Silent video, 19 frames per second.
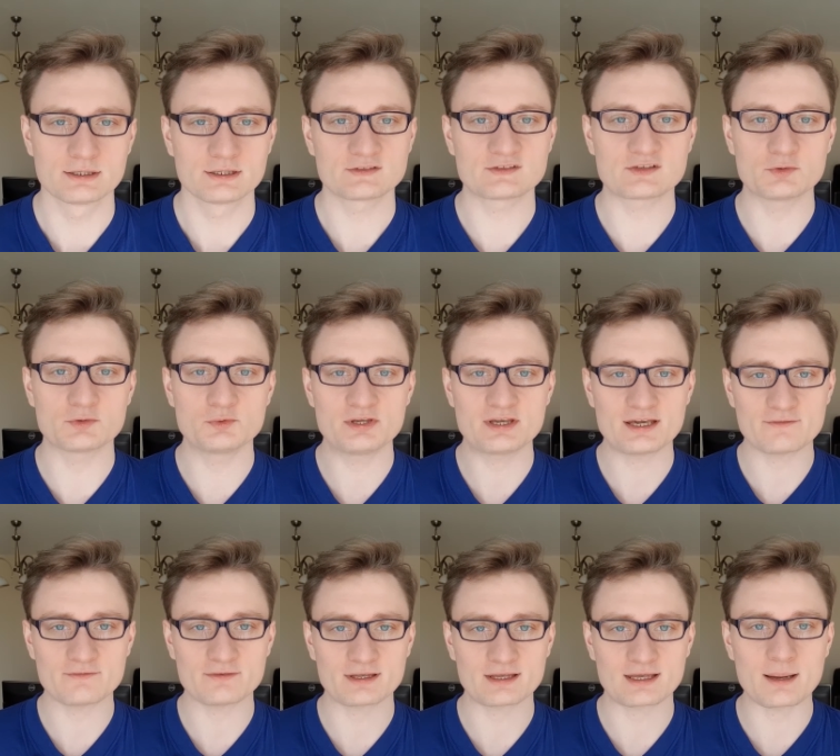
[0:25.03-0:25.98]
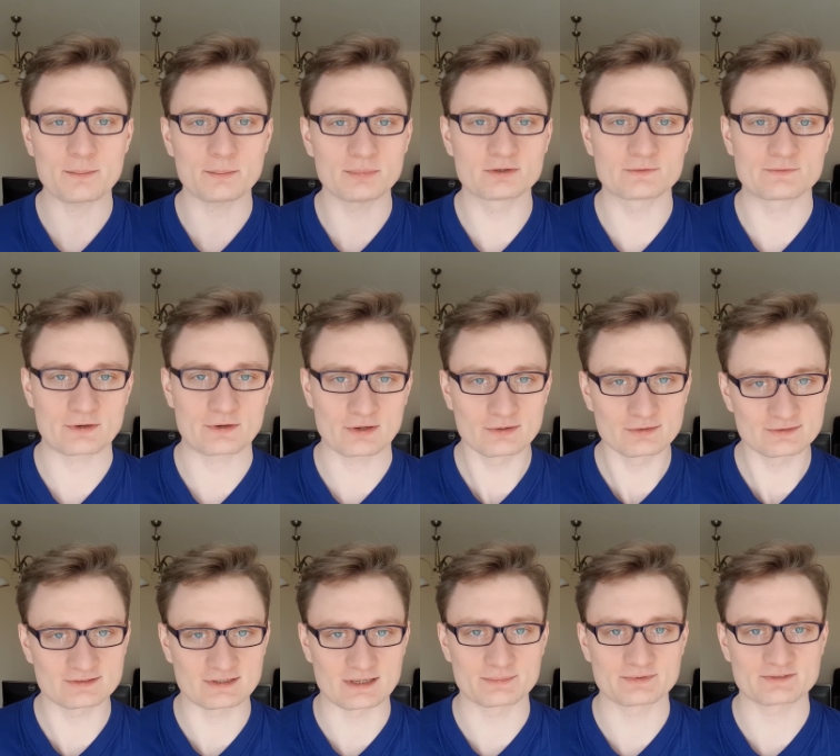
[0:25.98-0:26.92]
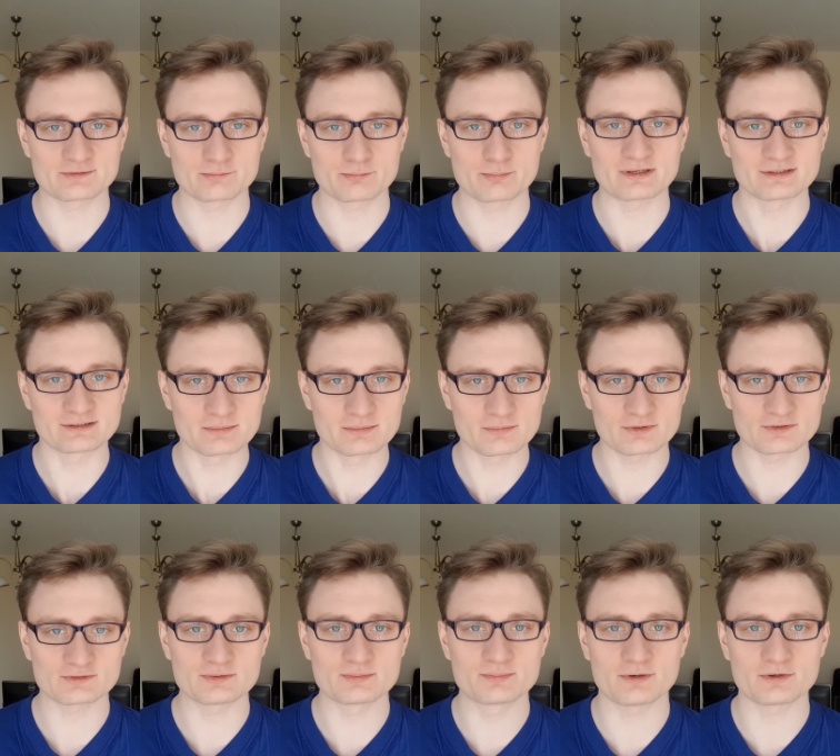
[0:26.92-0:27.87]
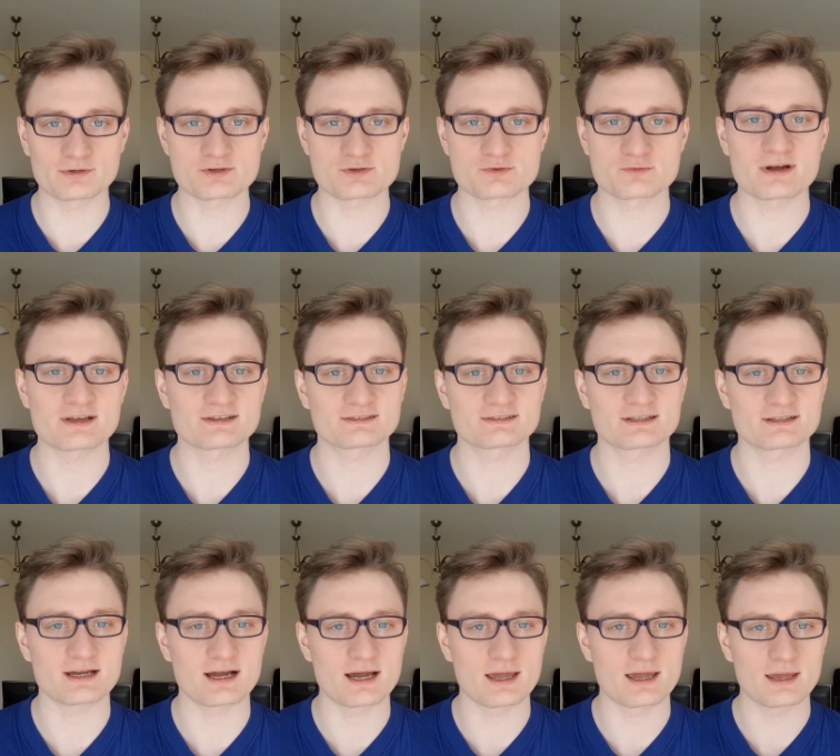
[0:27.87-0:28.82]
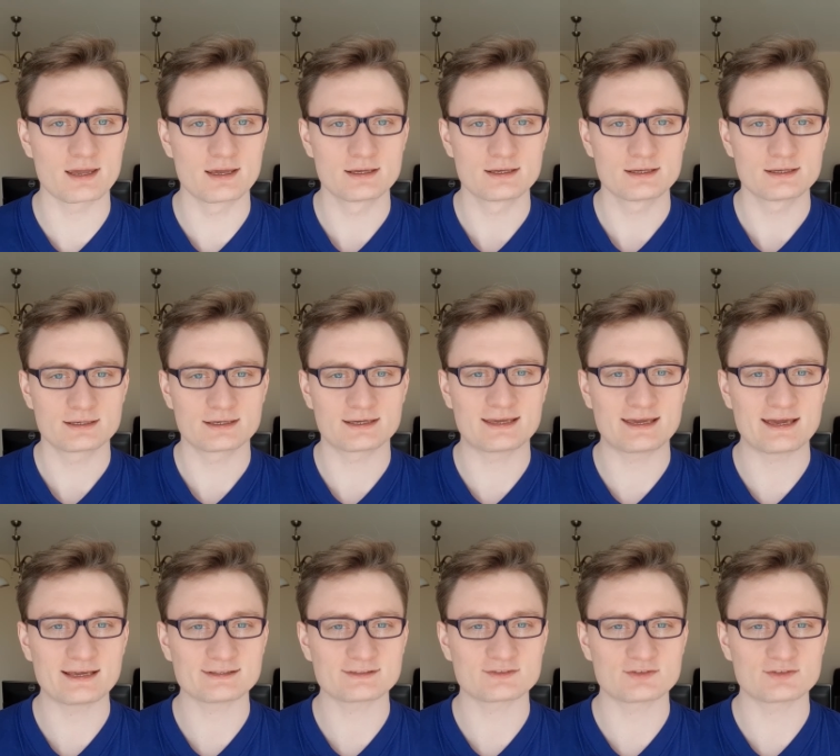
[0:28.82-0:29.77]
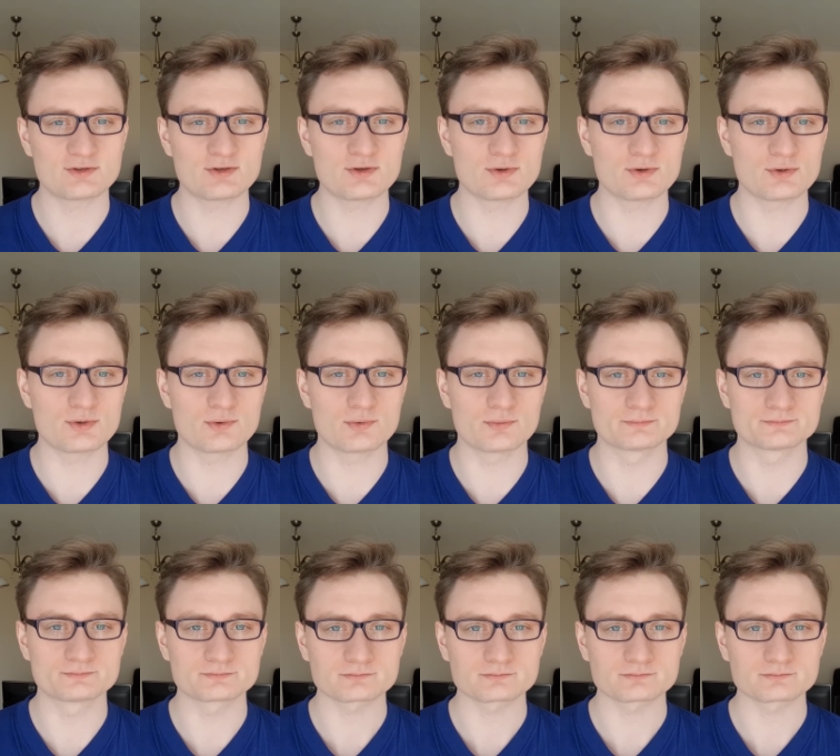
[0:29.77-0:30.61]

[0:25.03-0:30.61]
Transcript: So we have a couple of concepts, but the most important ones that I guess you